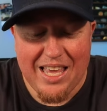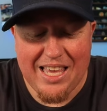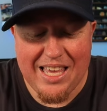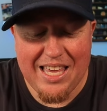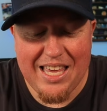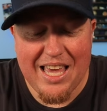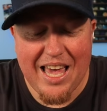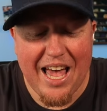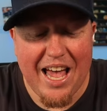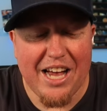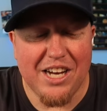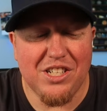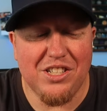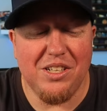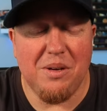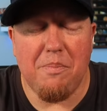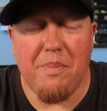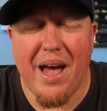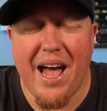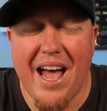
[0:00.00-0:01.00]
He
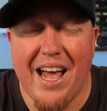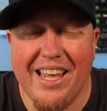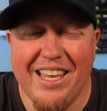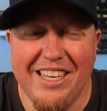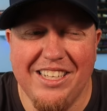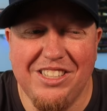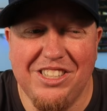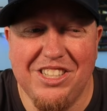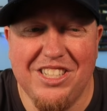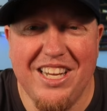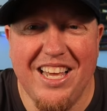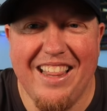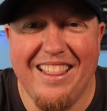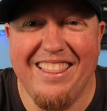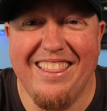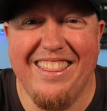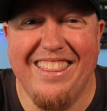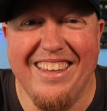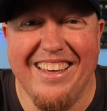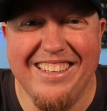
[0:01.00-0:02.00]
actually packaged
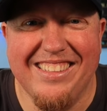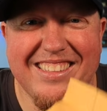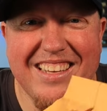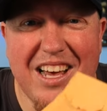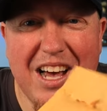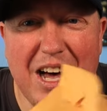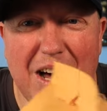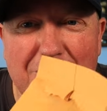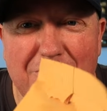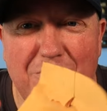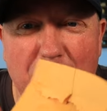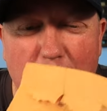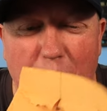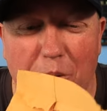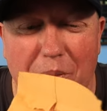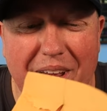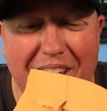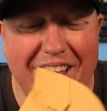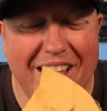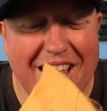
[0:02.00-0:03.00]
this up
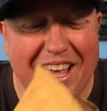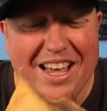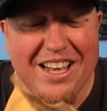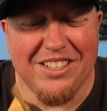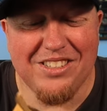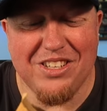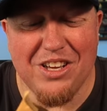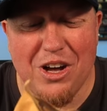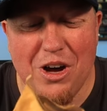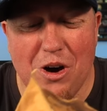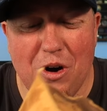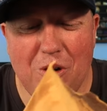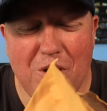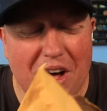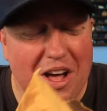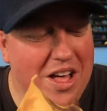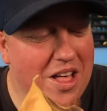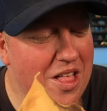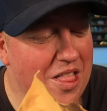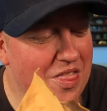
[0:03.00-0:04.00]
for me. So
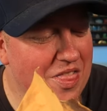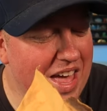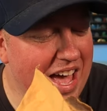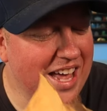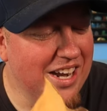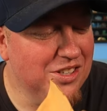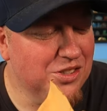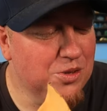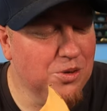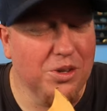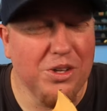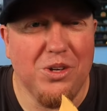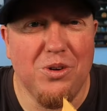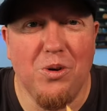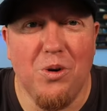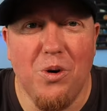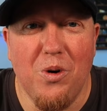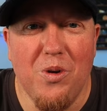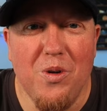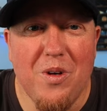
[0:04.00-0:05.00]
that is really
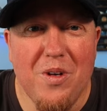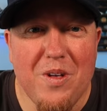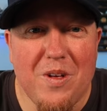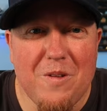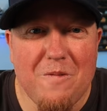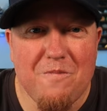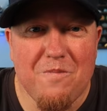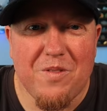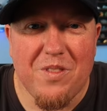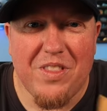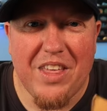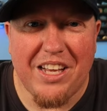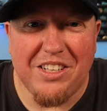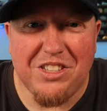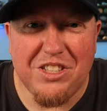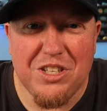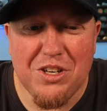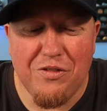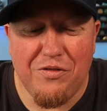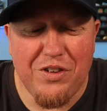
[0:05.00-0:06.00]
cool.
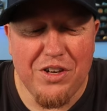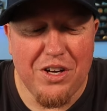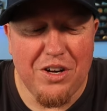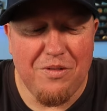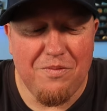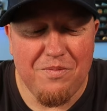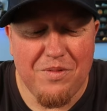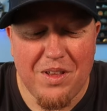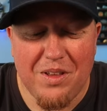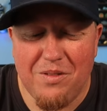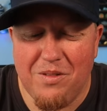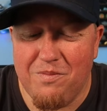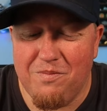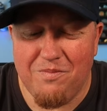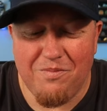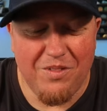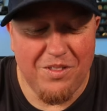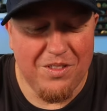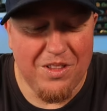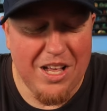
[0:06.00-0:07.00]
Thanks Geophil,
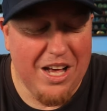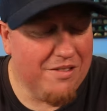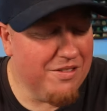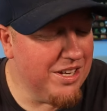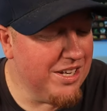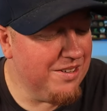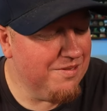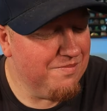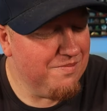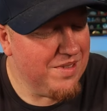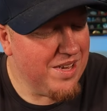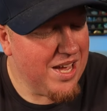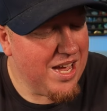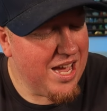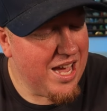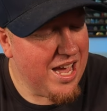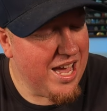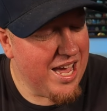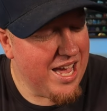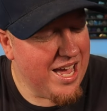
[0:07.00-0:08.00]
love it.
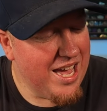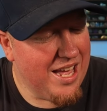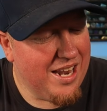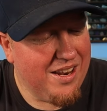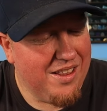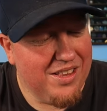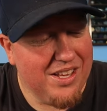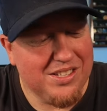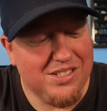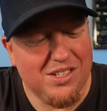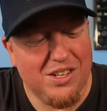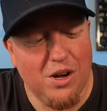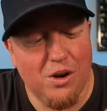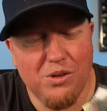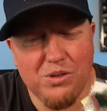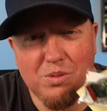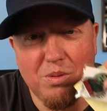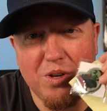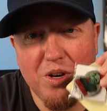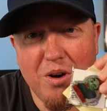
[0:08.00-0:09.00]
And this
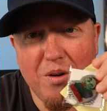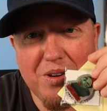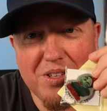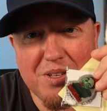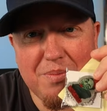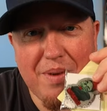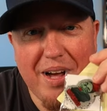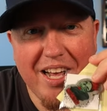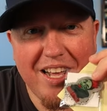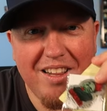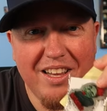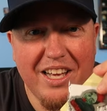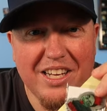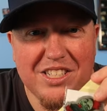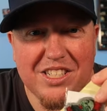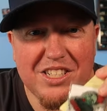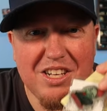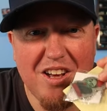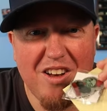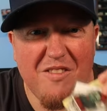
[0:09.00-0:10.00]
will go into my
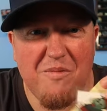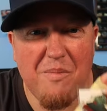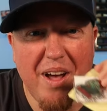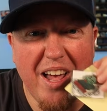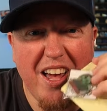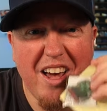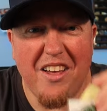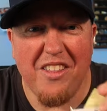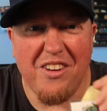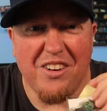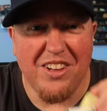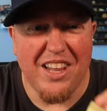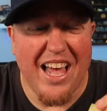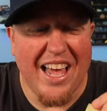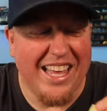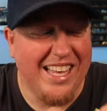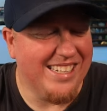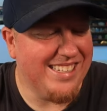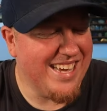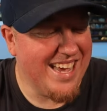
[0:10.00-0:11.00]
collection of my other
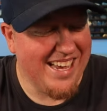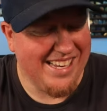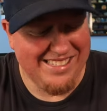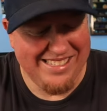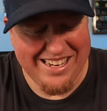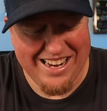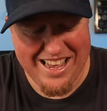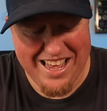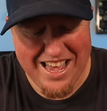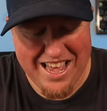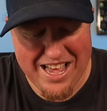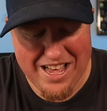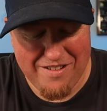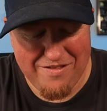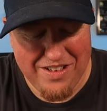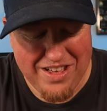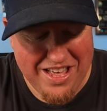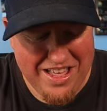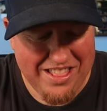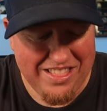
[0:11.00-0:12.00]
Lackey tags that I
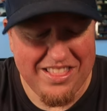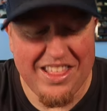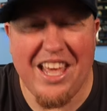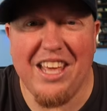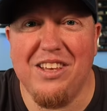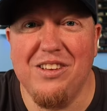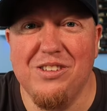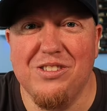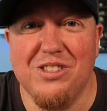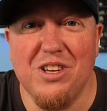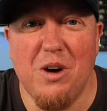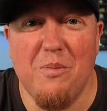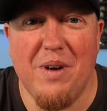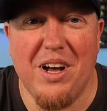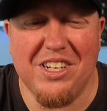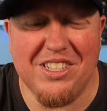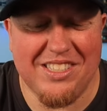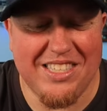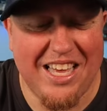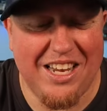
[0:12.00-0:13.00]
have. Thank you so
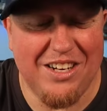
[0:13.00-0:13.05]
much.